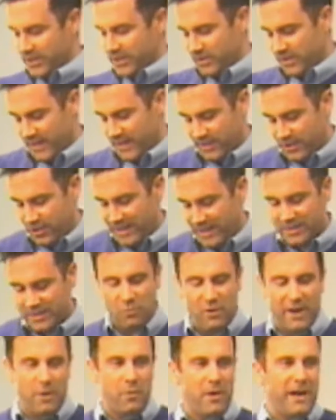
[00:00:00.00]
And, and she asks
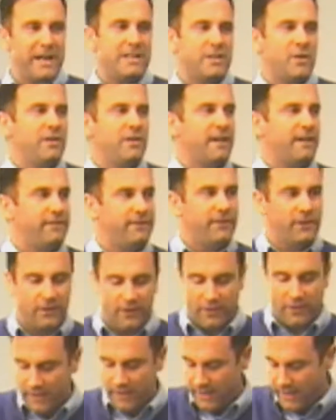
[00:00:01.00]
him, why, why are you doing that
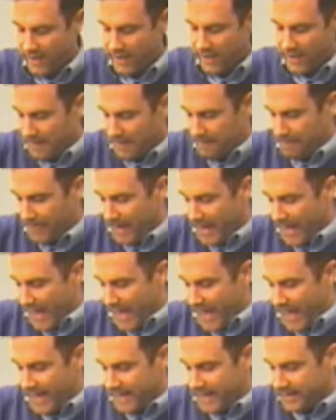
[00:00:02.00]
for?
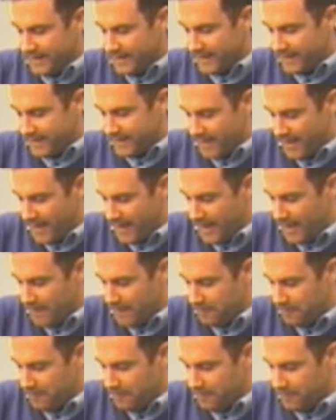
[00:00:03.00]
And
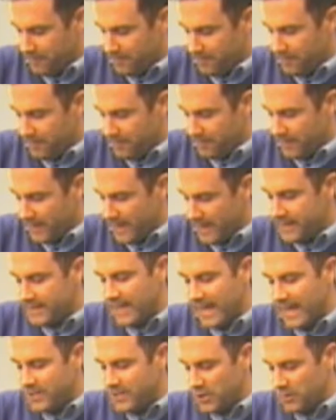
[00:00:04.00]
um, he
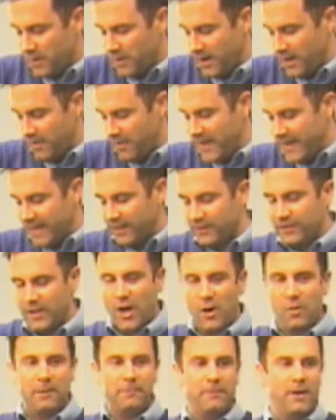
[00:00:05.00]
says to her, then I'll
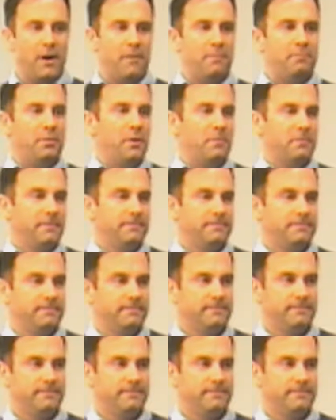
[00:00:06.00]
know I'm not a bum.